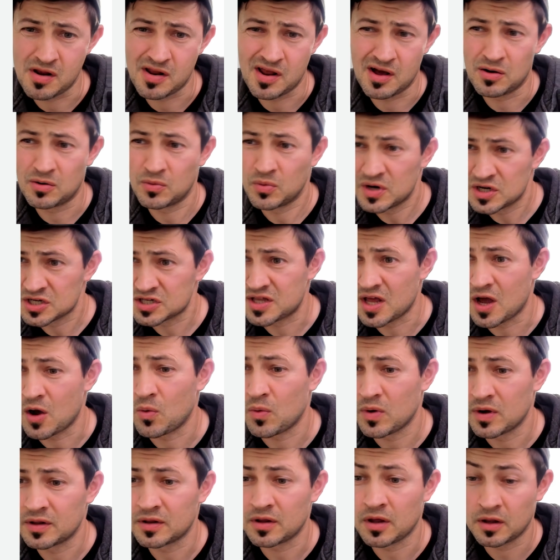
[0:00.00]
I wish that
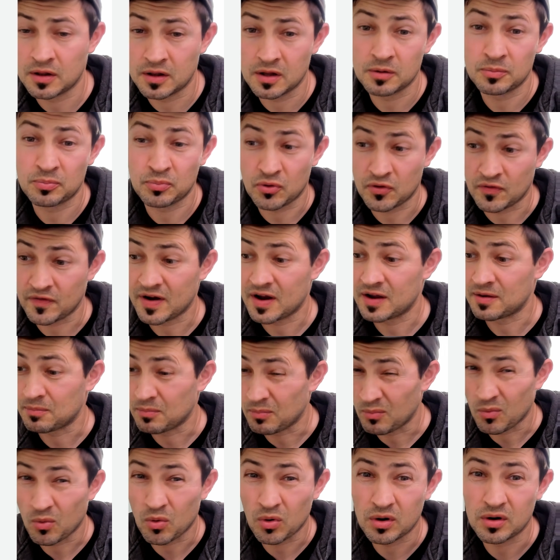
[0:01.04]
one day they'll provide
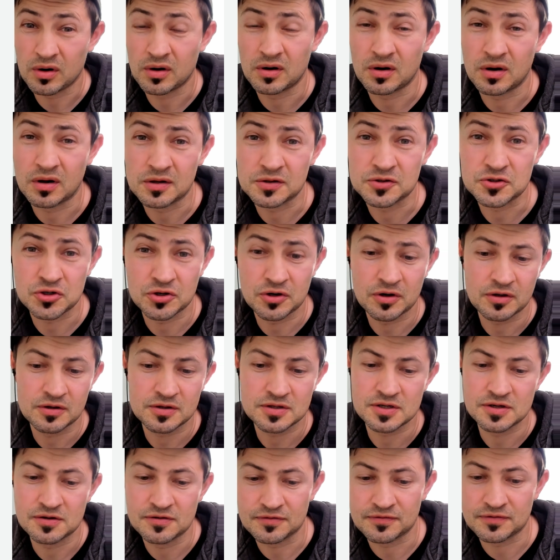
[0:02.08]
more
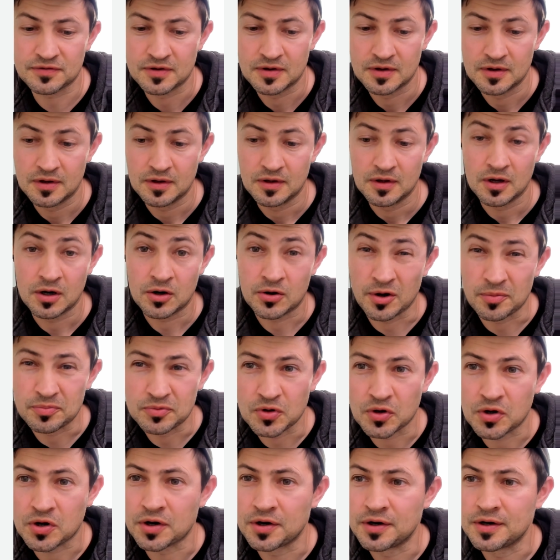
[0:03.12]
alternative
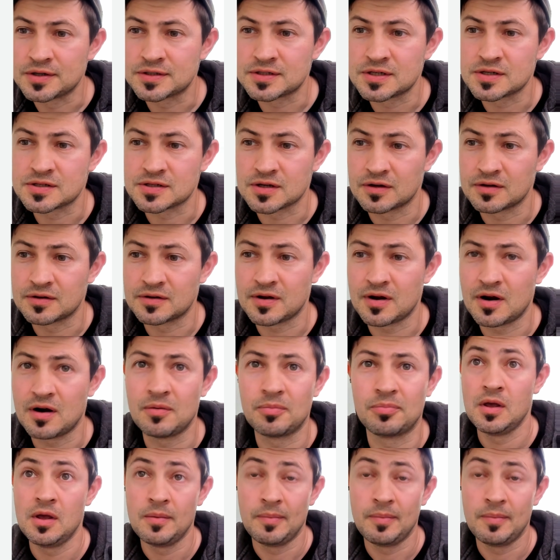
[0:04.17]
cryptocurrencies on there.